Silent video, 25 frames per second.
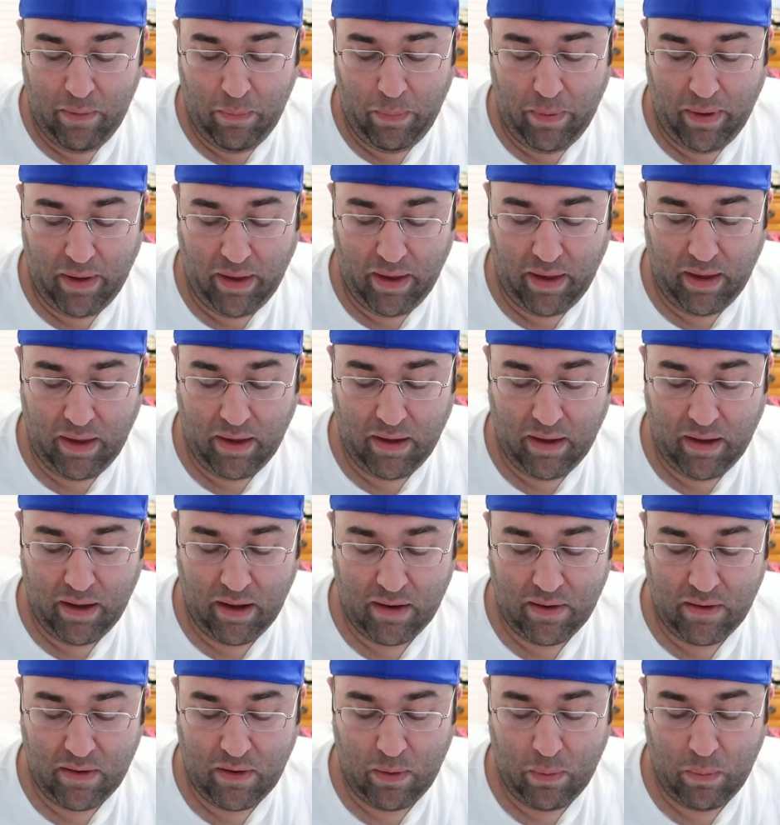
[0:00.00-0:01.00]
we
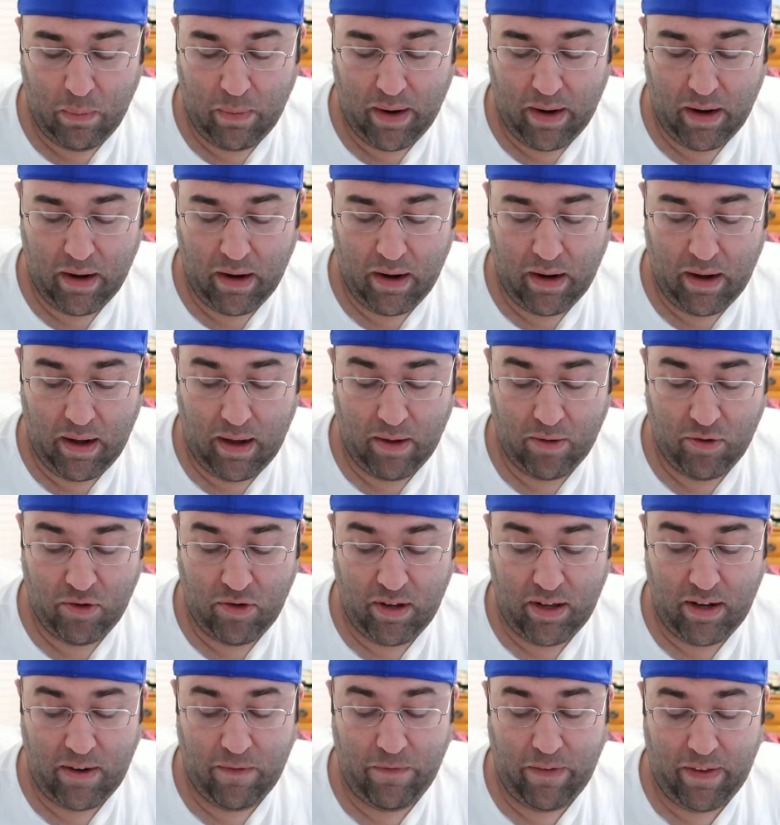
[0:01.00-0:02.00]
cut to where uh,
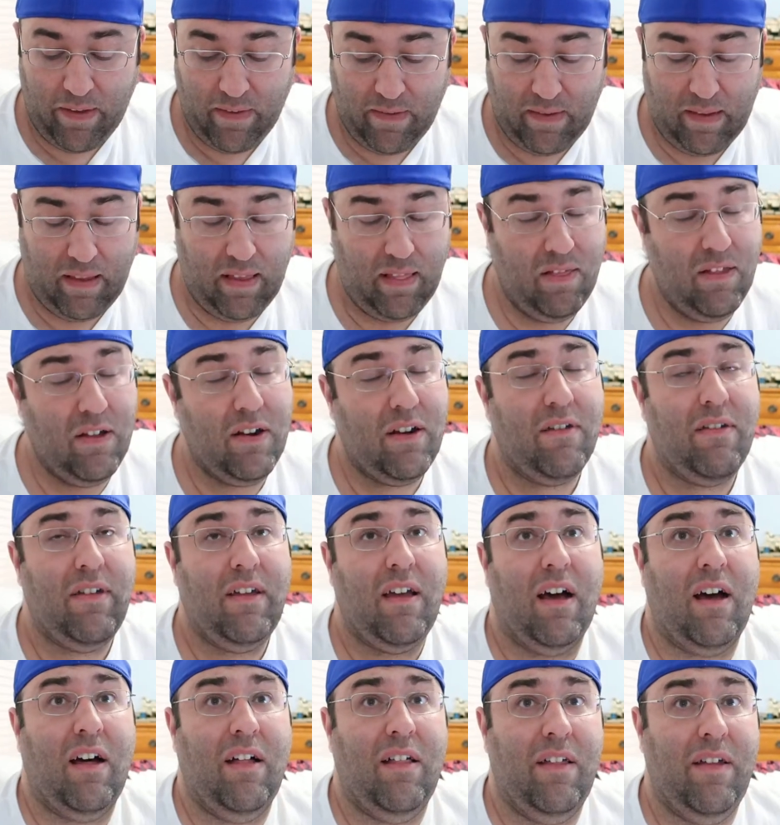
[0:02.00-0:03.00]
she defeats
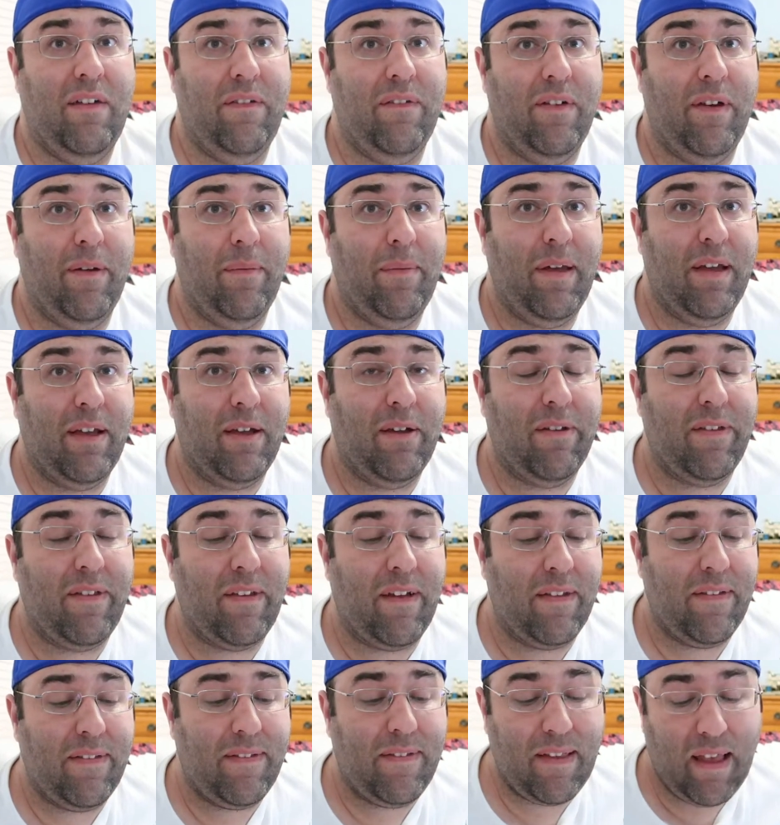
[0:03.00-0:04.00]
literally all of them and goes
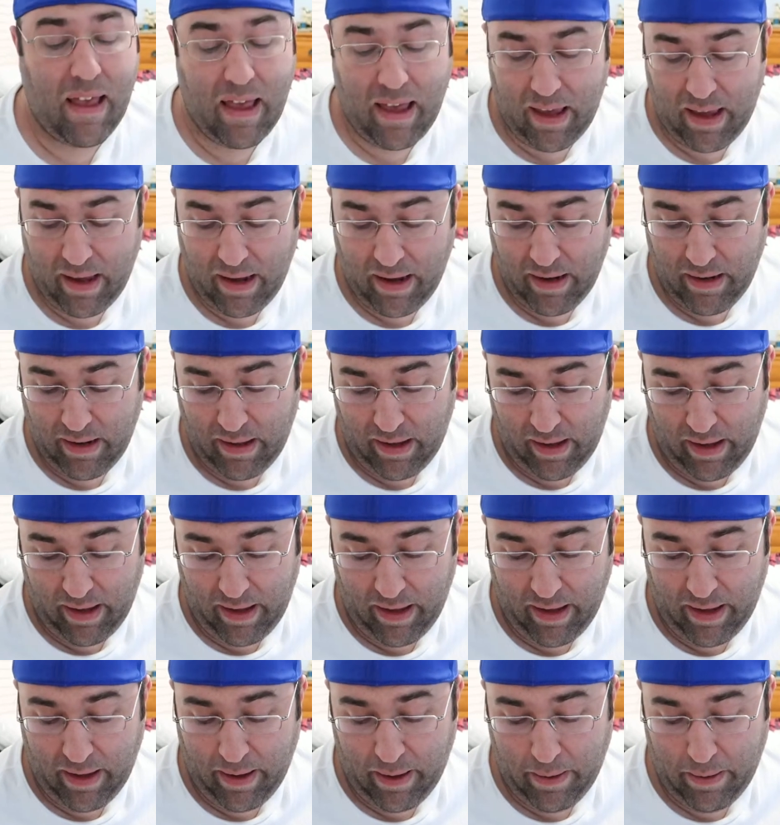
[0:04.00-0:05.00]
outside,
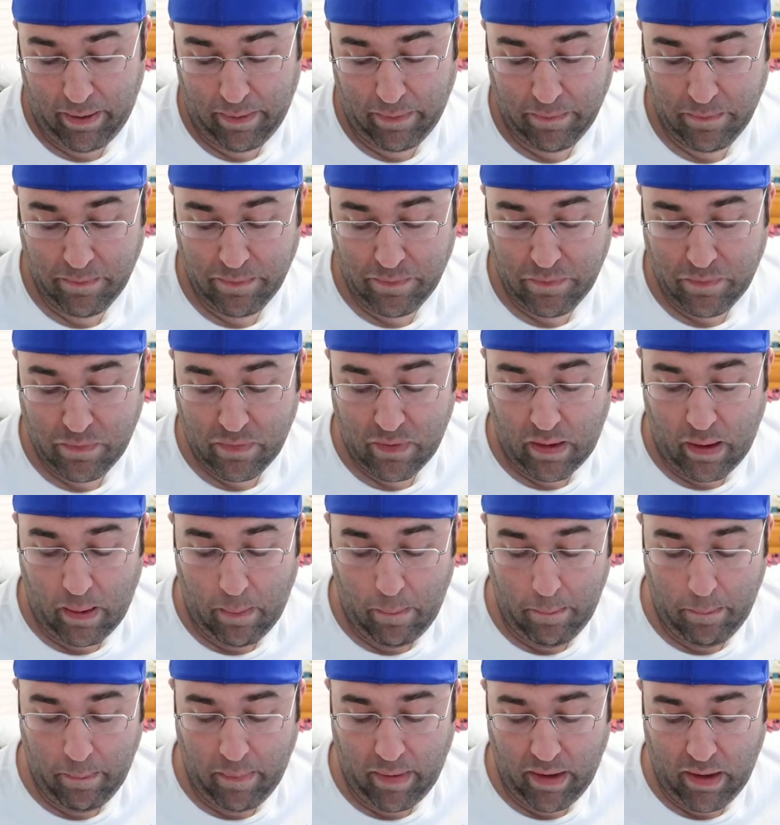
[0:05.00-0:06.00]
and
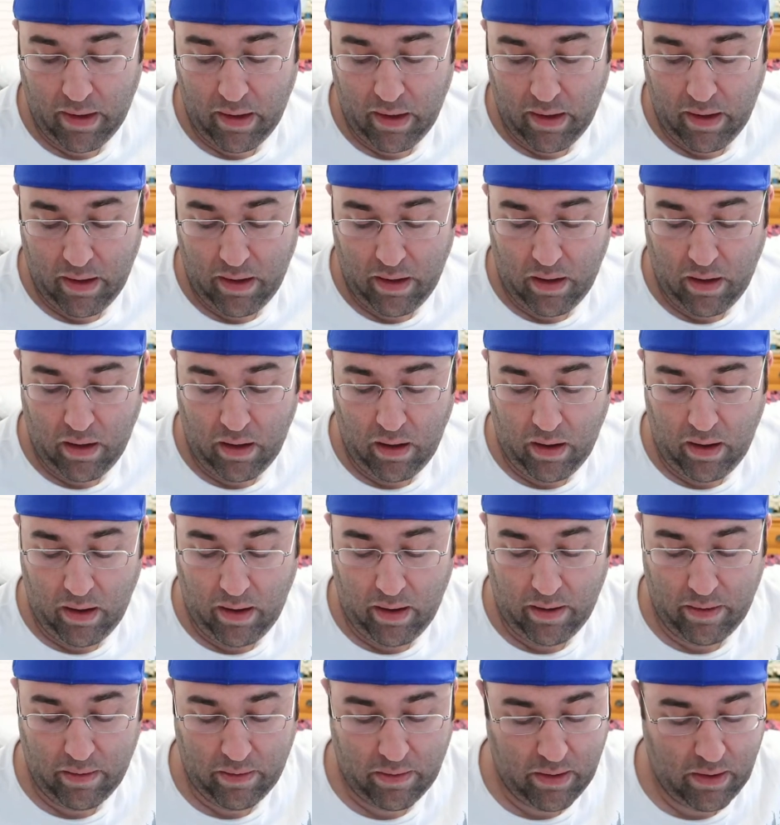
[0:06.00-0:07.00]
Mia
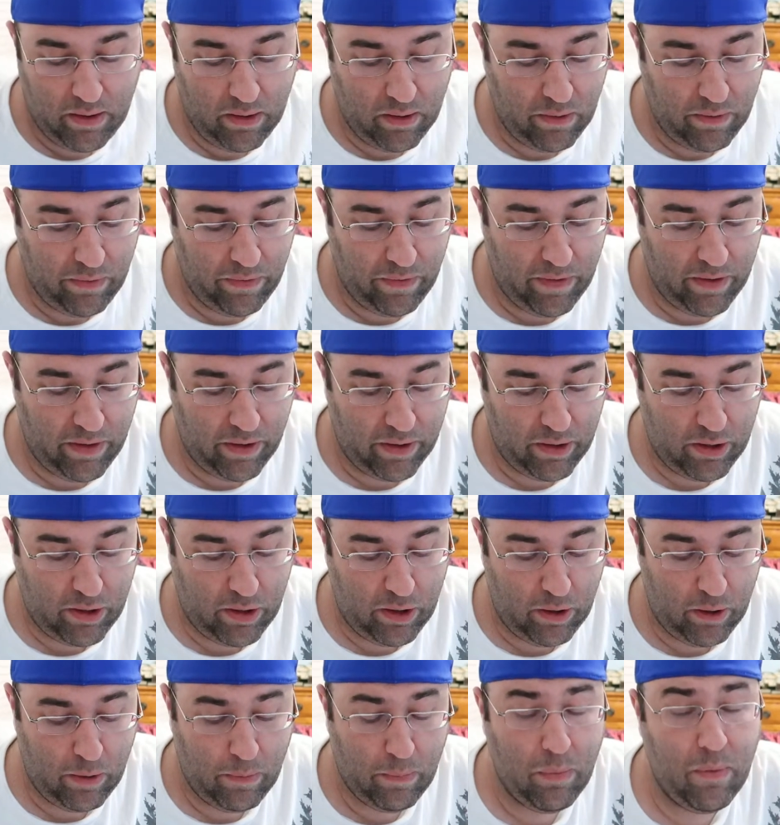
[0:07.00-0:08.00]
uh, killed the
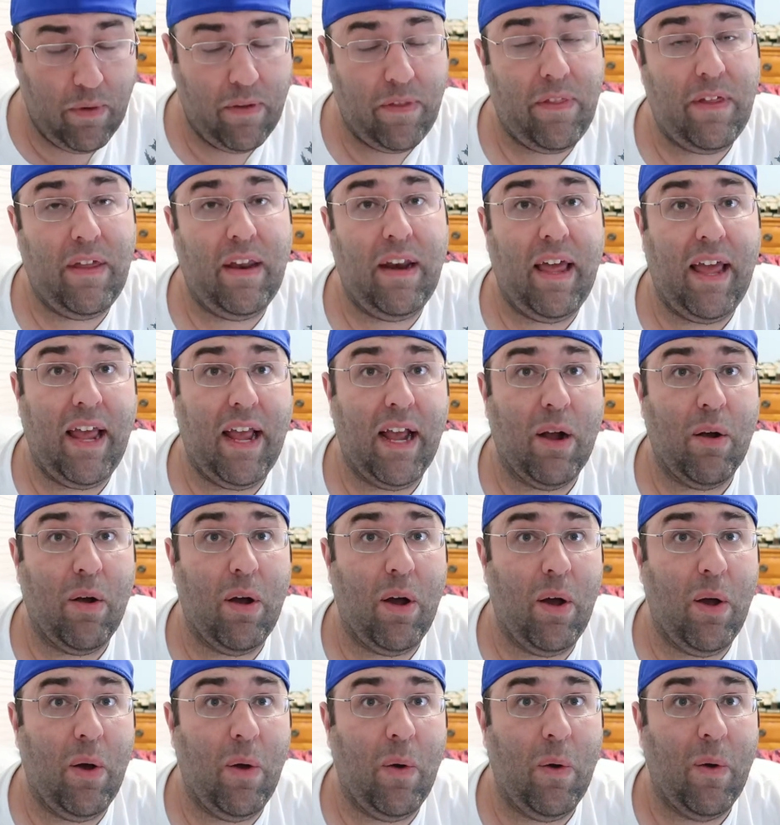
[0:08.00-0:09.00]
cube with an
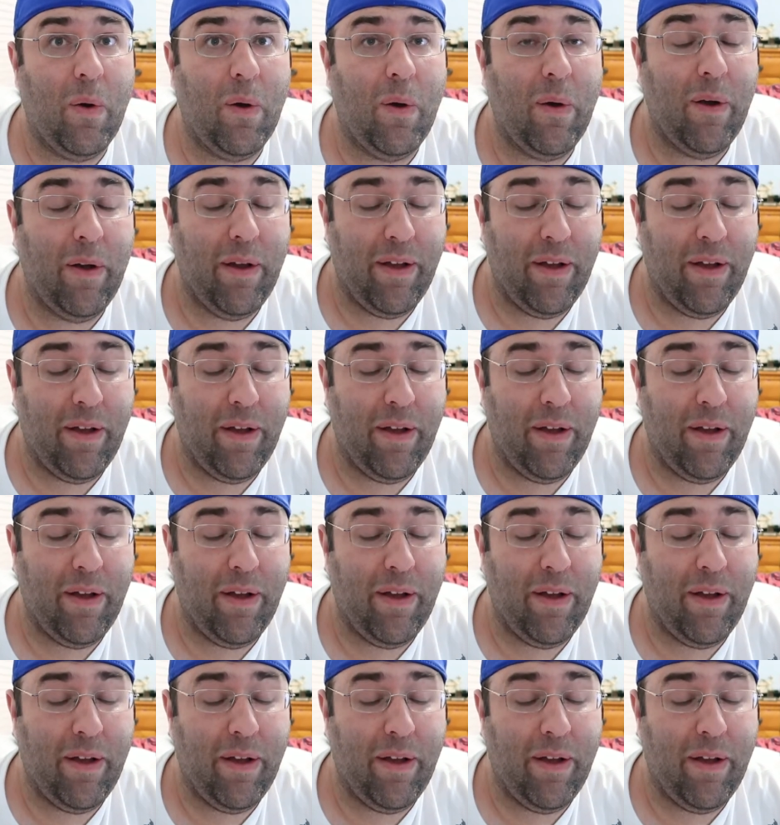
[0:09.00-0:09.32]
arrow.